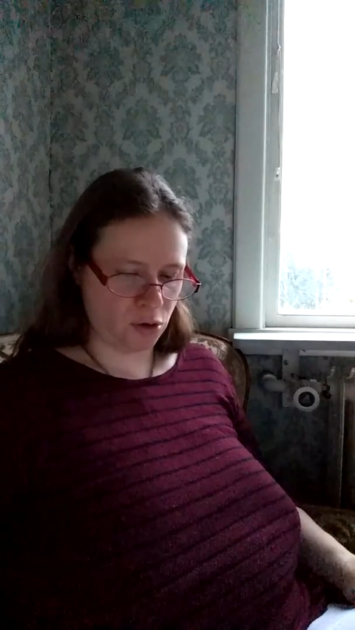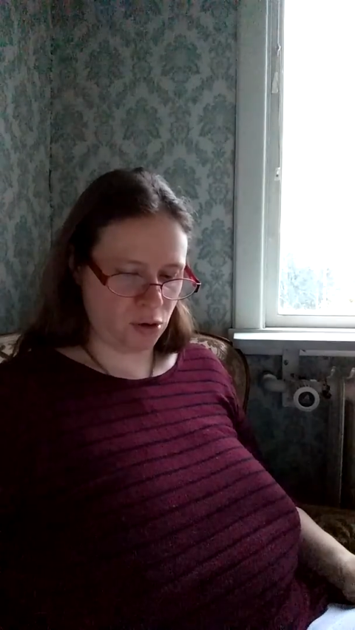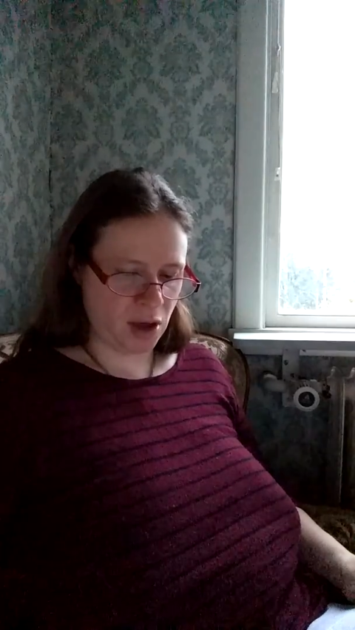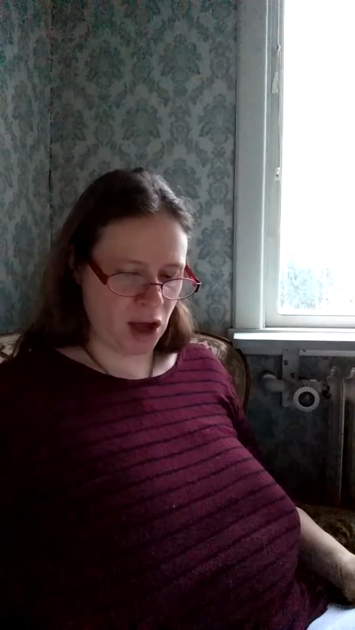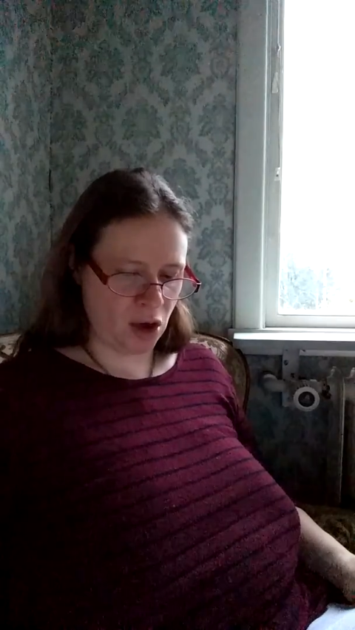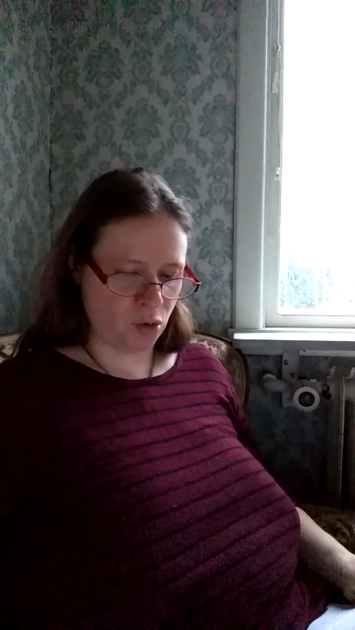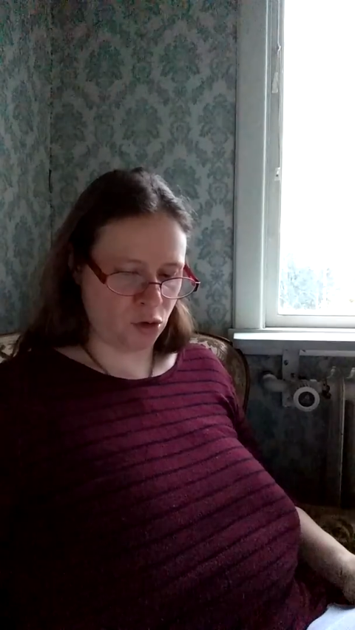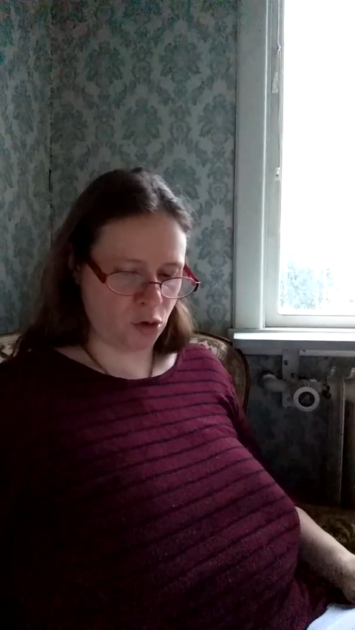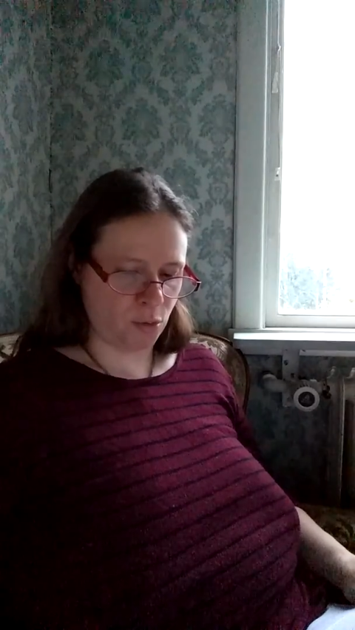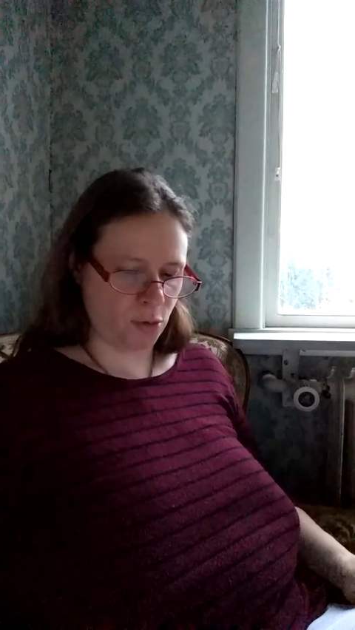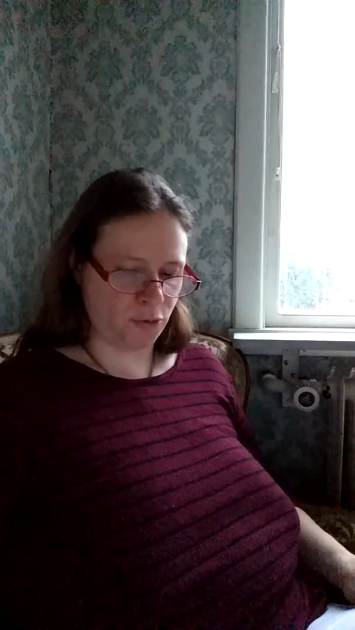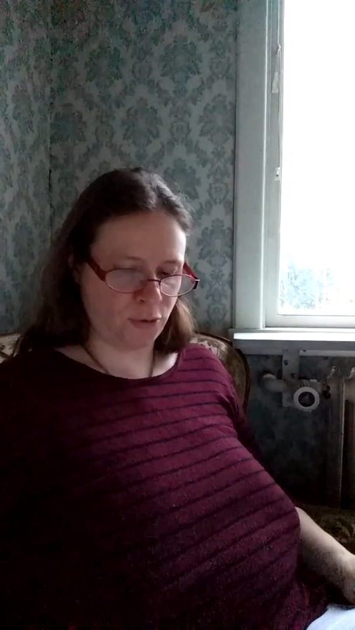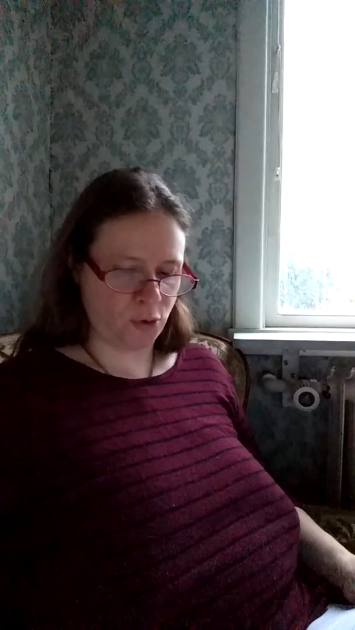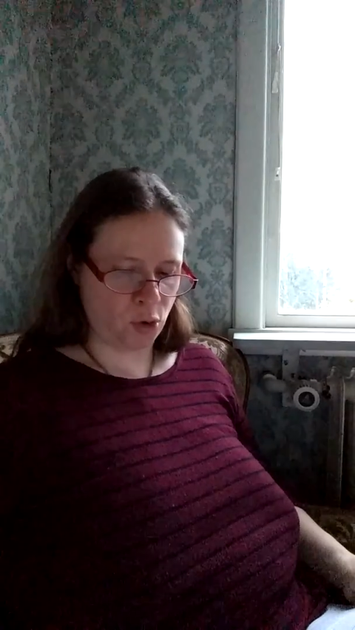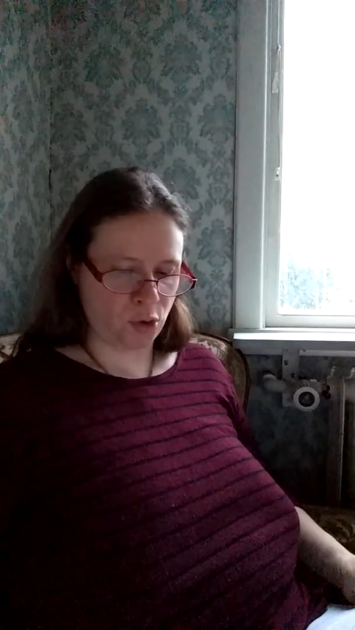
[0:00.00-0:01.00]
how noble
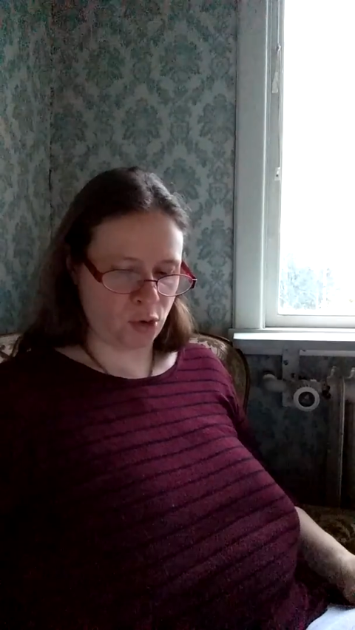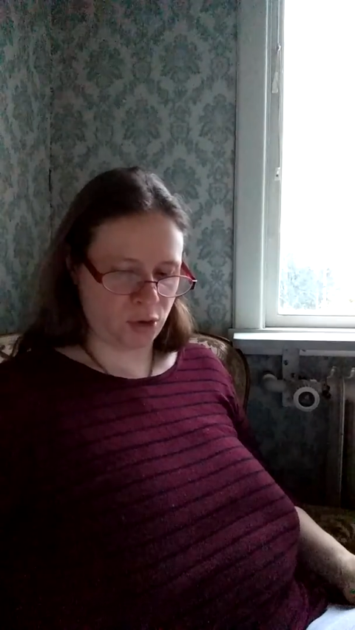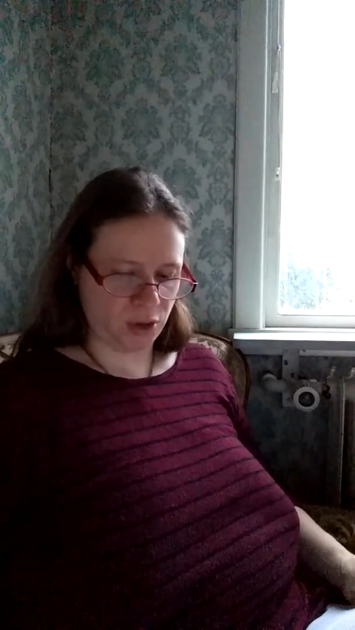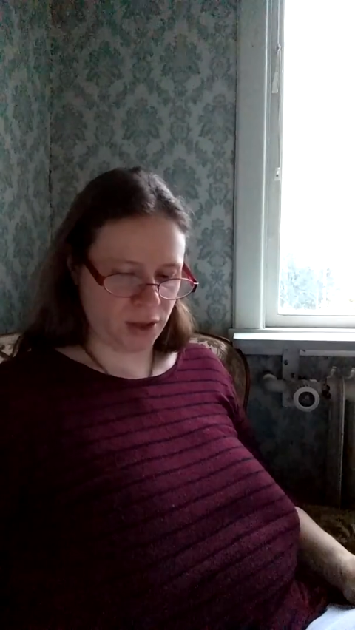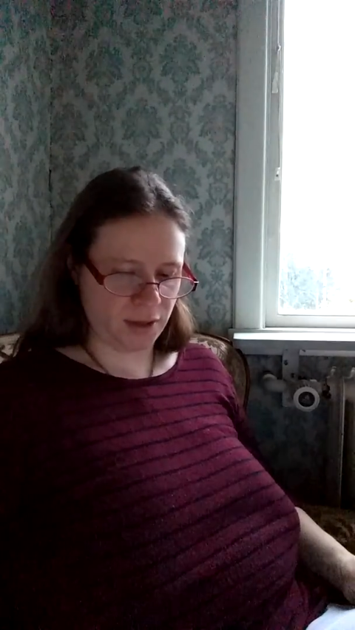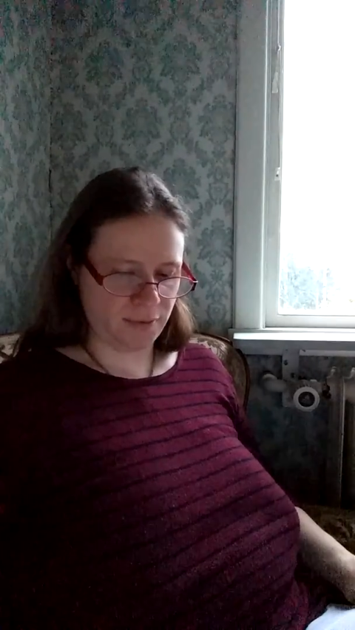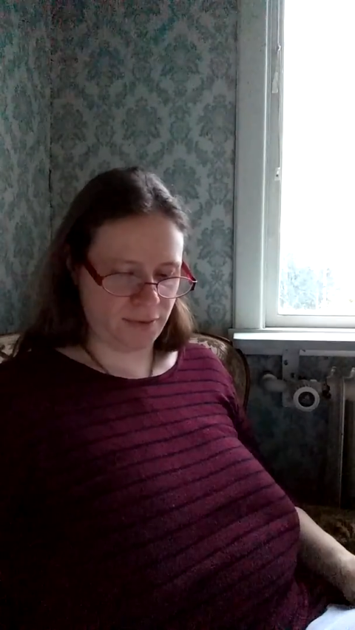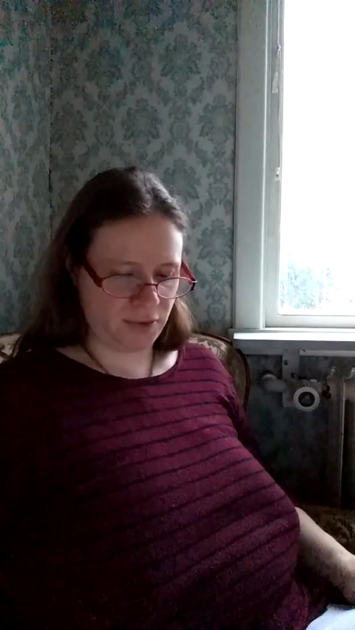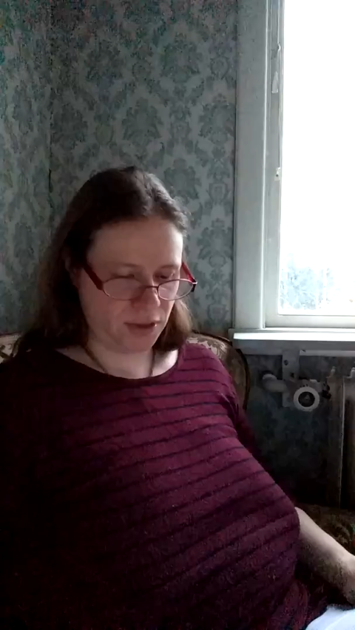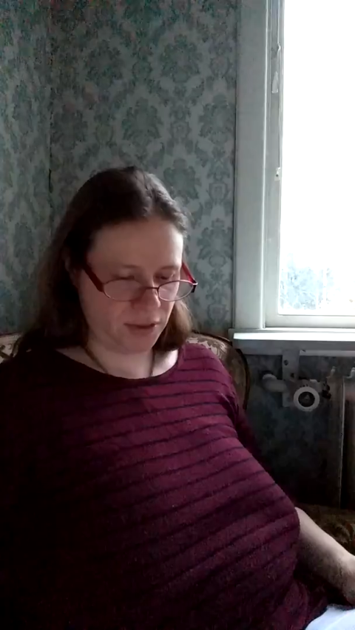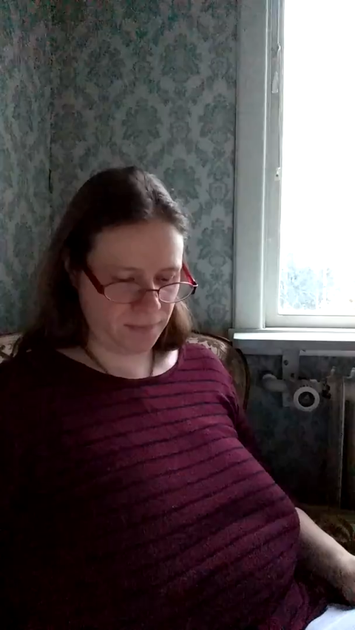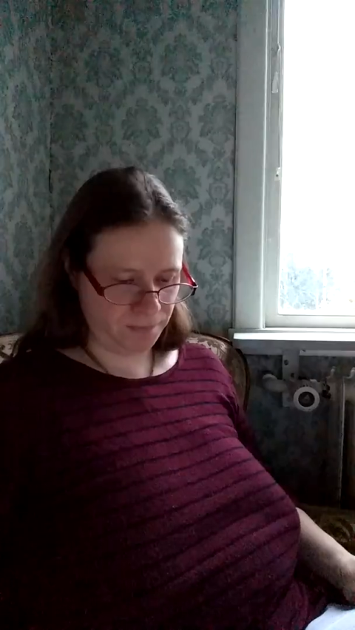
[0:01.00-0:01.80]
folk lived.